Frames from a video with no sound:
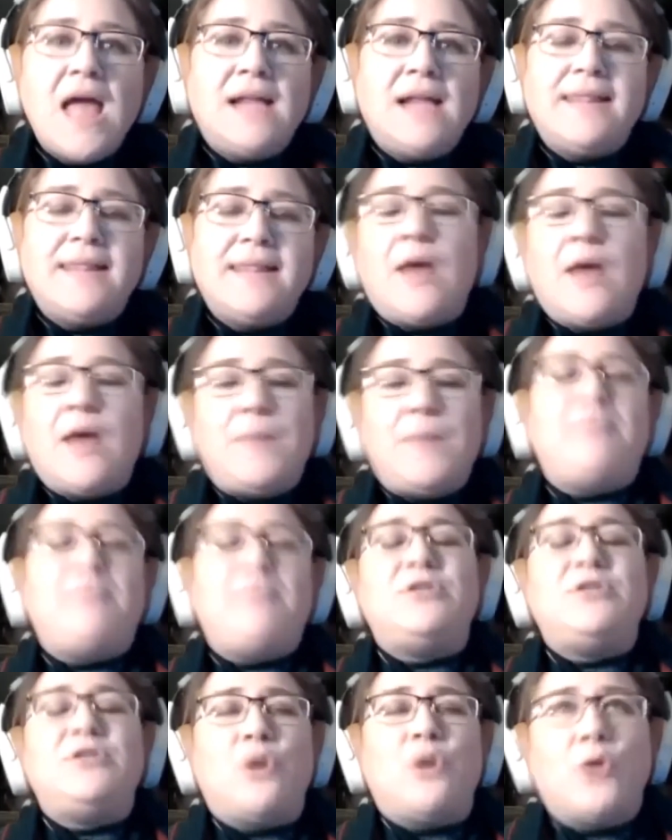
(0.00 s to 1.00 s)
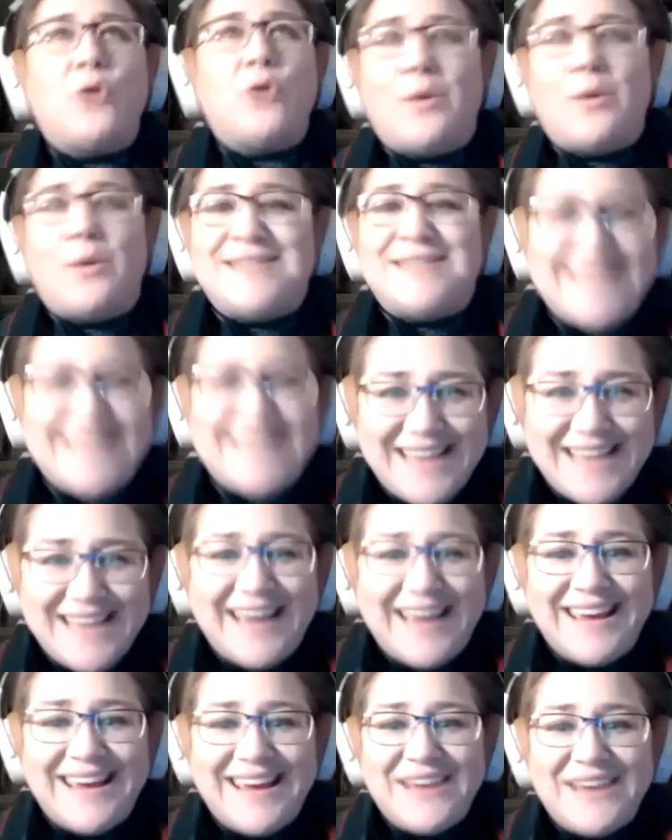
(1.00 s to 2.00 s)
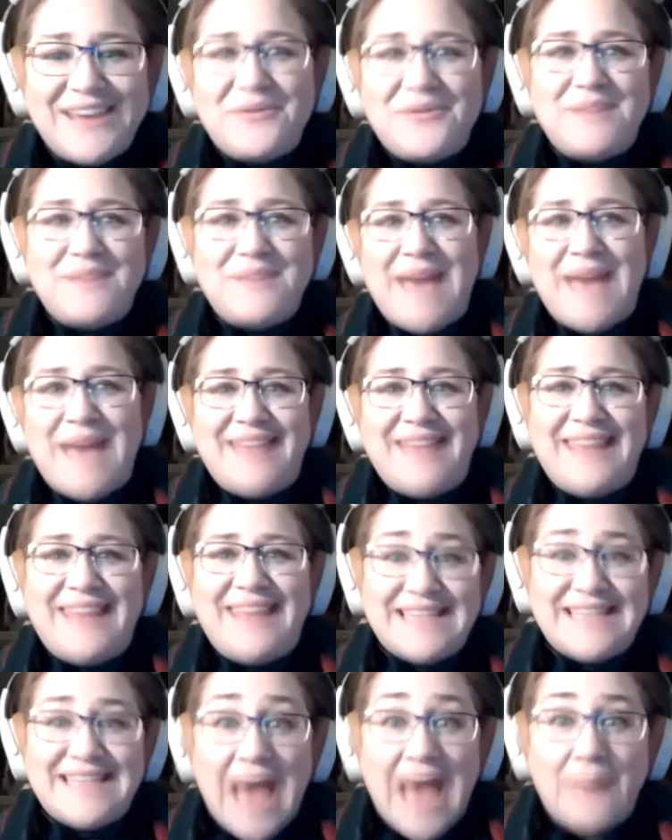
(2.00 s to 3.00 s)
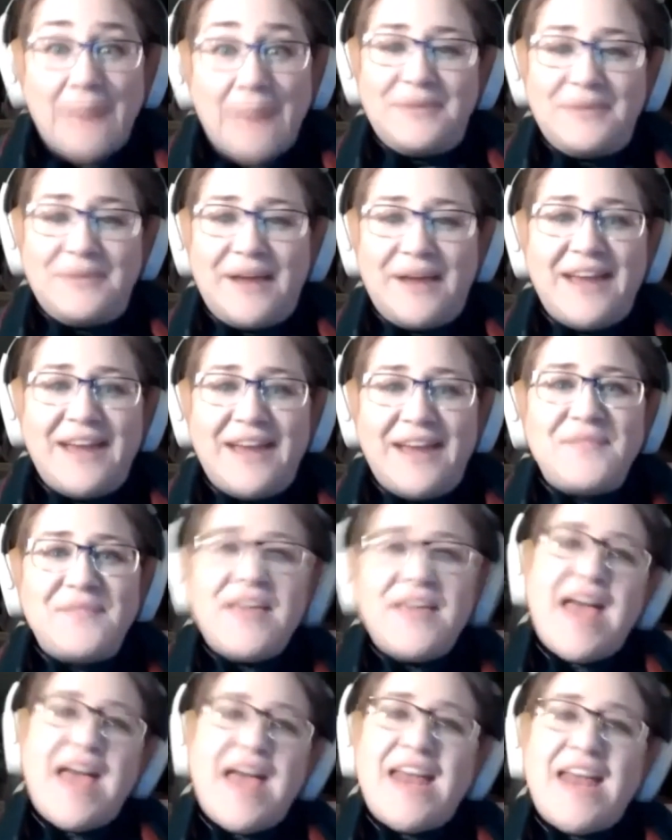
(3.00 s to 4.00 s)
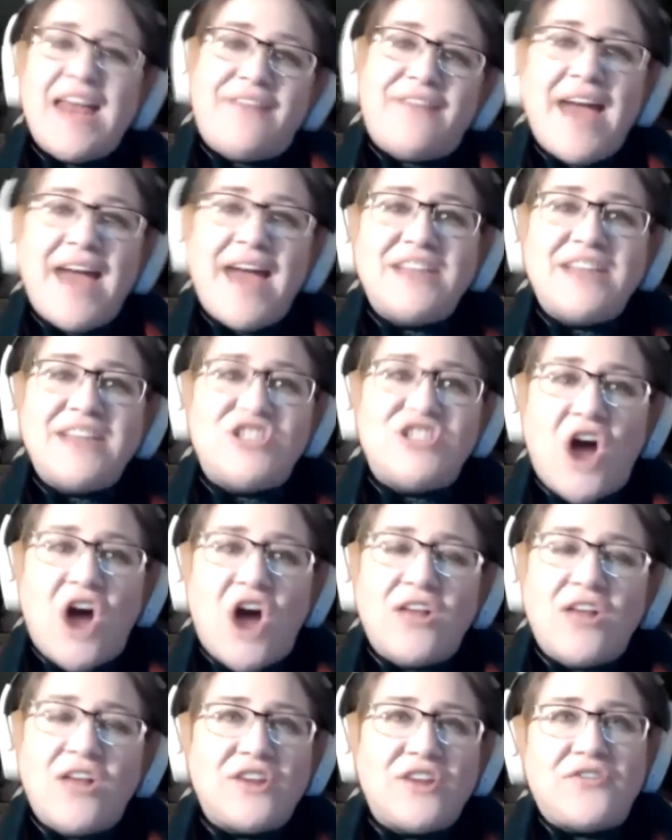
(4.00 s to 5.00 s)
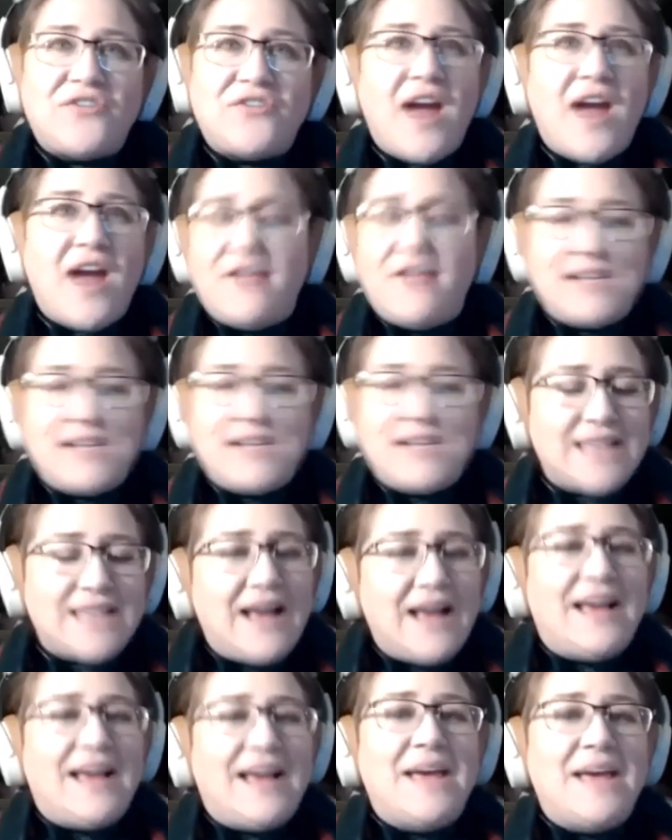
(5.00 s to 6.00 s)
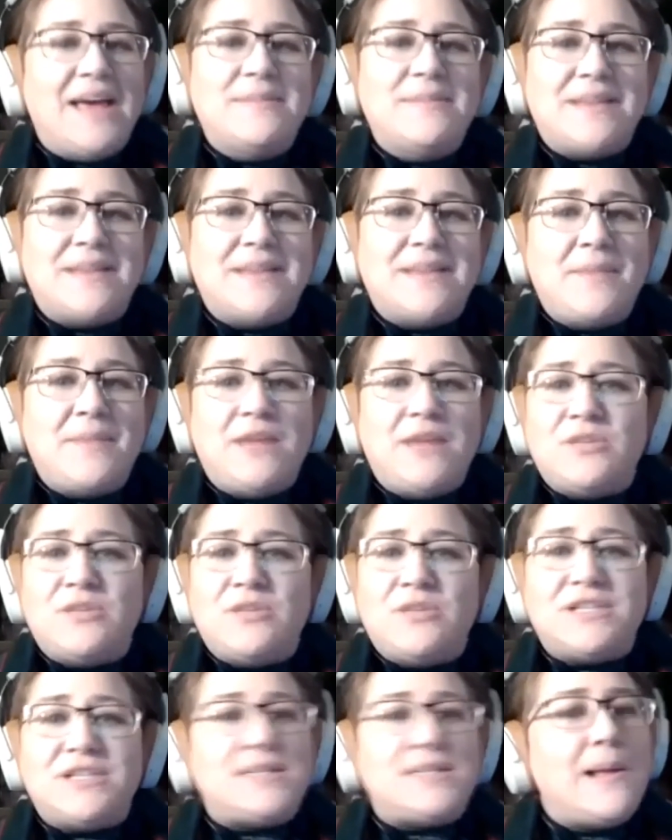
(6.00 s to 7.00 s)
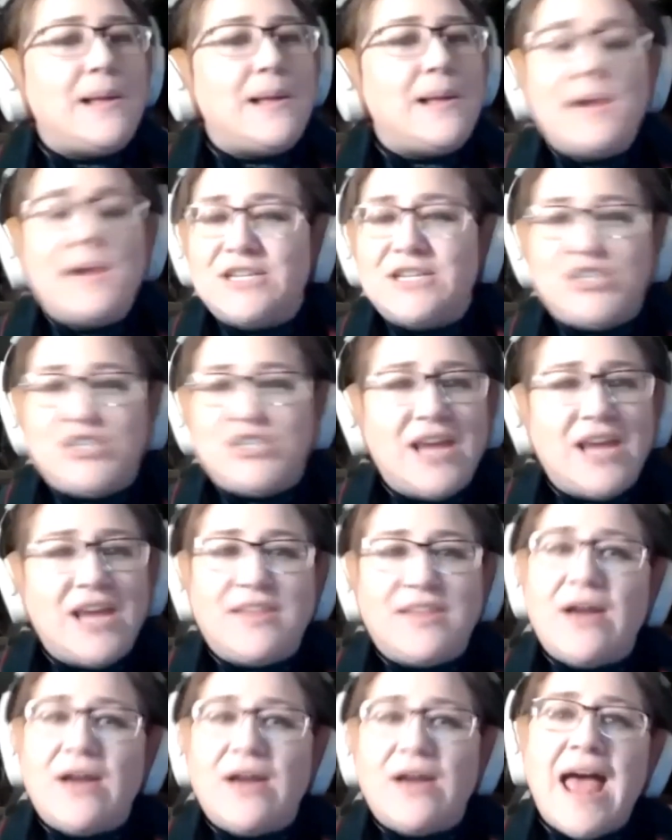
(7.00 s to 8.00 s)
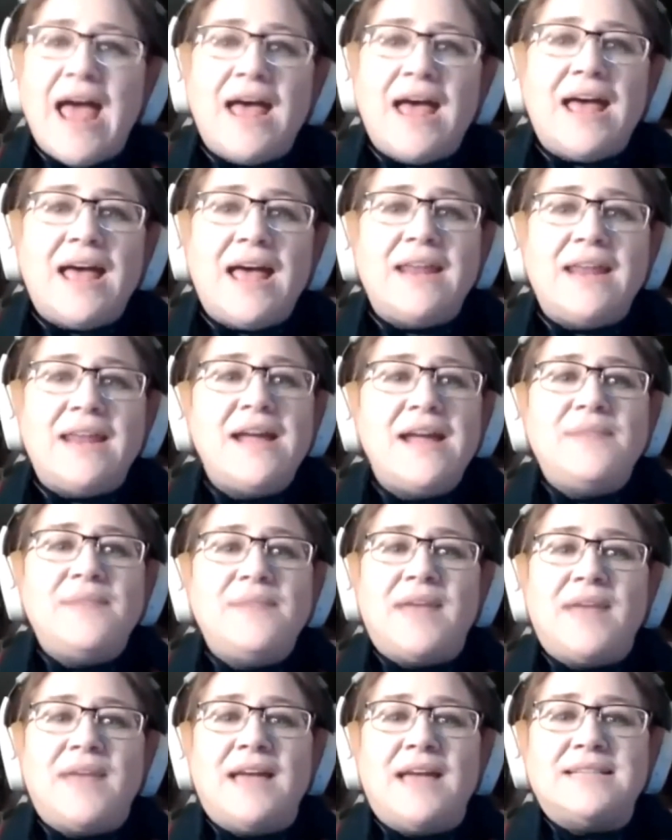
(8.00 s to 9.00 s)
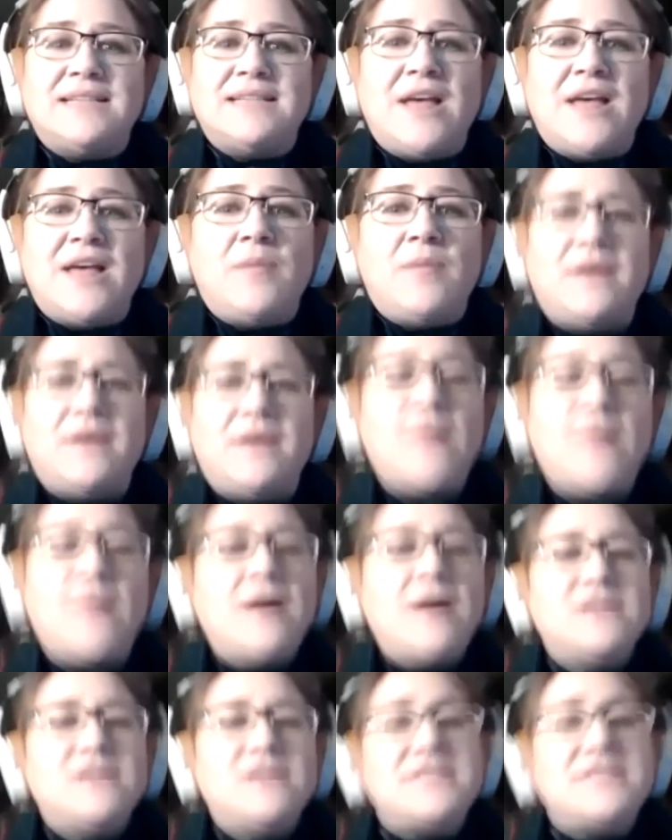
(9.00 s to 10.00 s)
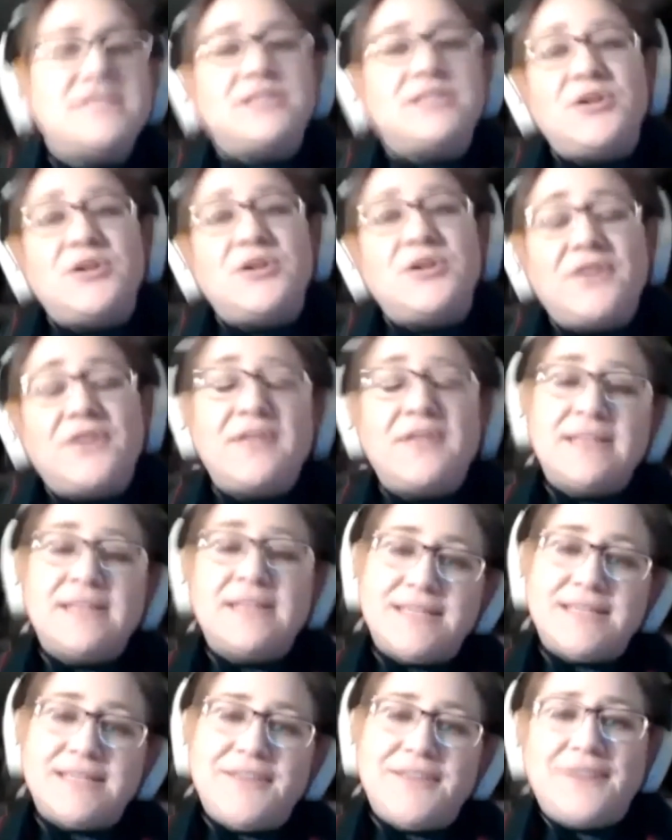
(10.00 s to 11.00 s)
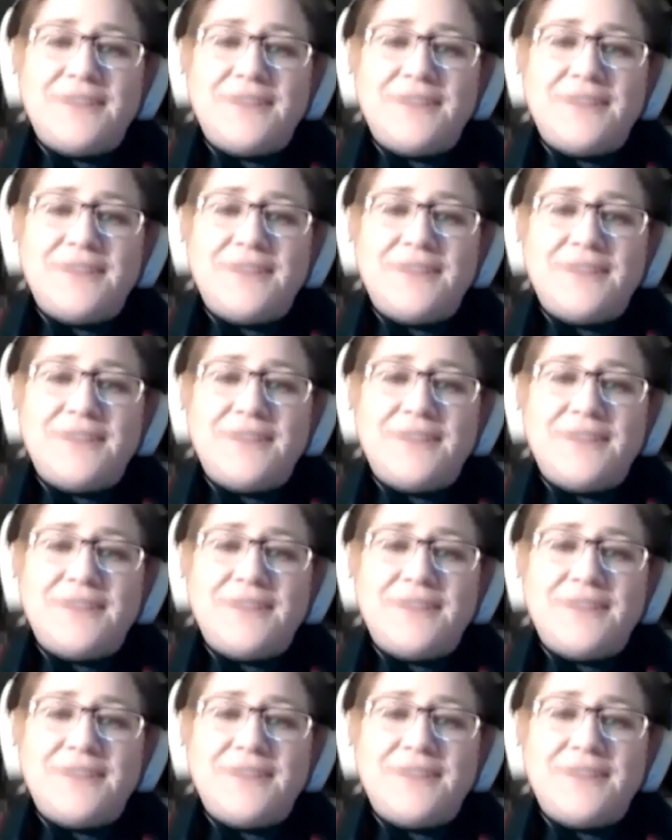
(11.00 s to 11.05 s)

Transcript: Now, people don't know what to say when bad things happen, right? And if I had $1 for every time somebody would just shake their head and tell me, just look for the silver